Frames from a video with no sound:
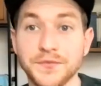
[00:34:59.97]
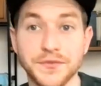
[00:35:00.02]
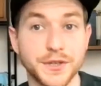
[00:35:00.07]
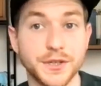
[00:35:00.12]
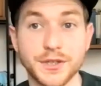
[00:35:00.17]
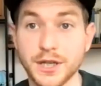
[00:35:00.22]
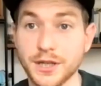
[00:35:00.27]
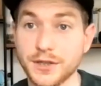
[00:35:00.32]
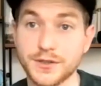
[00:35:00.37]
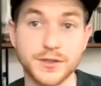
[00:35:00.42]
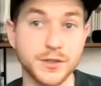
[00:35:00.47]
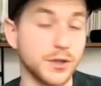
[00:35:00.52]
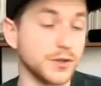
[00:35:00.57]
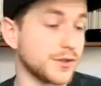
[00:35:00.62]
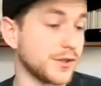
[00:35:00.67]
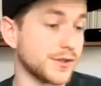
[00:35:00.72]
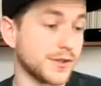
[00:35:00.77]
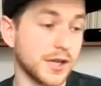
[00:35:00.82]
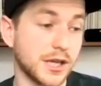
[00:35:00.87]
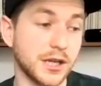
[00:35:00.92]
That's not
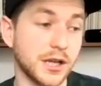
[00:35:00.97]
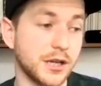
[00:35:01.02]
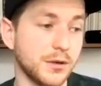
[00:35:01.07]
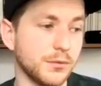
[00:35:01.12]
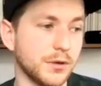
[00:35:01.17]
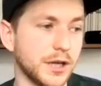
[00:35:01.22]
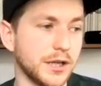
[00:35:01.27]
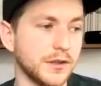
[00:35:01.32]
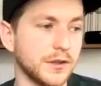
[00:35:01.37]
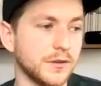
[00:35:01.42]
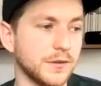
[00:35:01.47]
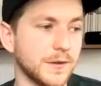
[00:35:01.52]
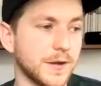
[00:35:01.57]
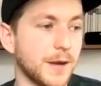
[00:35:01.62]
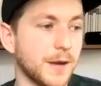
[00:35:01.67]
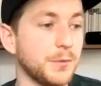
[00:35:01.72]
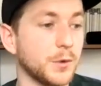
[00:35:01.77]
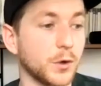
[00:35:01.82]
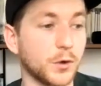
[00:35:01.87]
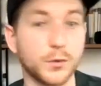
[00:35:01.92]
to say in any way that
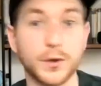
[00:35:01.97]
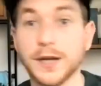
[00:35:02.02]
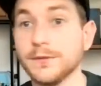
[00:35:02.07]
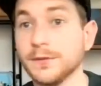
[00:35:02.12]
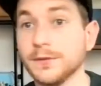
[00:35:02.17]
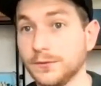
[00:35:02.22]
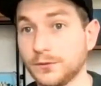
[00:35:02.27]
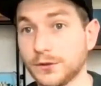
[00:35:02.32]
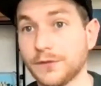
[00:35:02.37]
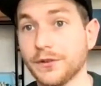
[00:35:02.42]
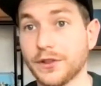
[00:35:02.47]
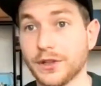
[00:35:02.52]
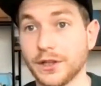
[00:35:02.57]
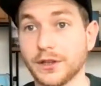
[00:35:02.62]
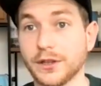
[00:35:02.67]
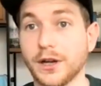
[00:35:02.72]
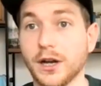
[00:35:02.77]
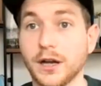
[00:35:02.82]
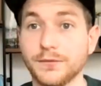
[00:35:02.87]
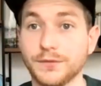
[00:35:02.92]
I'm not grateful for
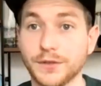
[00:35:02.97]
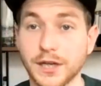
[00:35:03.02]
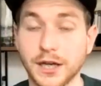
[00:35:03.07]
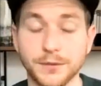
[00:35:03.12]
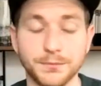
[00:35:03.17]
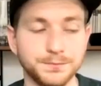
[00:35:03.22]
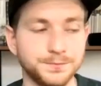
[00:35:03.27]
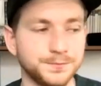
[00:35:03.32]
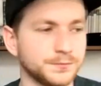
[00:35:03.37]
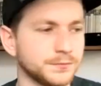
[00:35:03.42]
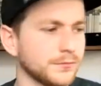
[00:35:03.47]
everything that I've done,